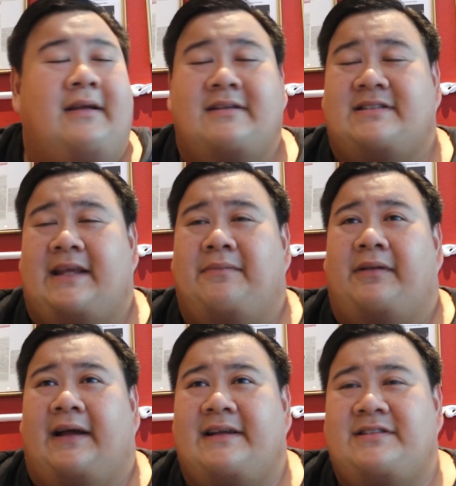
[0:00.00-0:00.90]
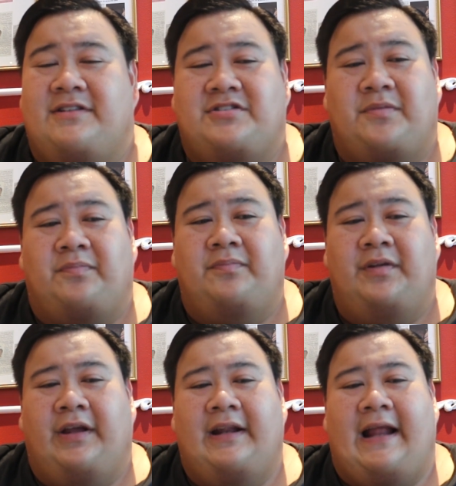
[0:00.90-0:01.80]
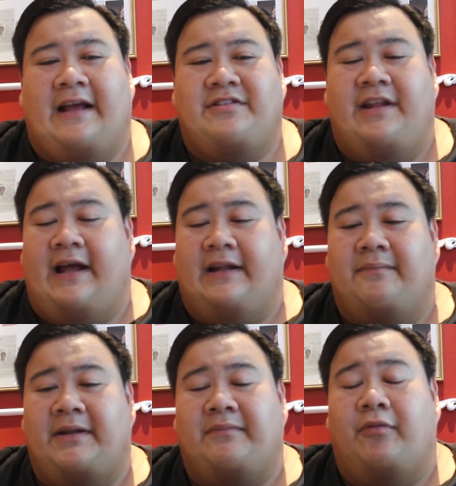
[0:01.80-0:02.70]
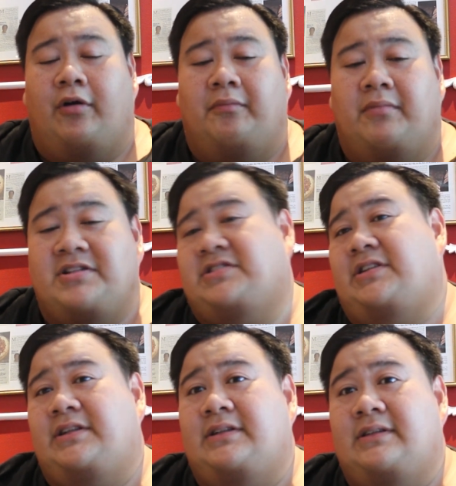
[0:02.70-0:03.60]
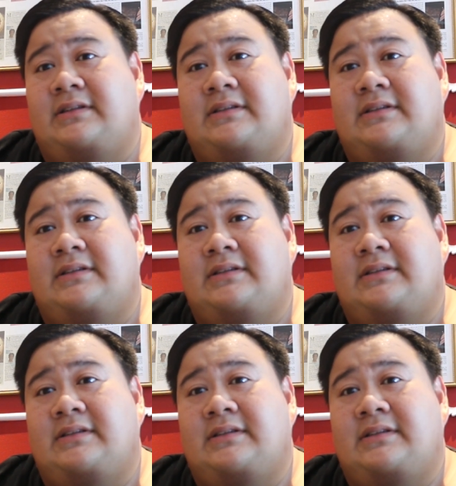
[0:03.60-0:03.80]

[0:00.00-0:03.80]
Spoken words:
stabilized, you can actually add a bit more mustard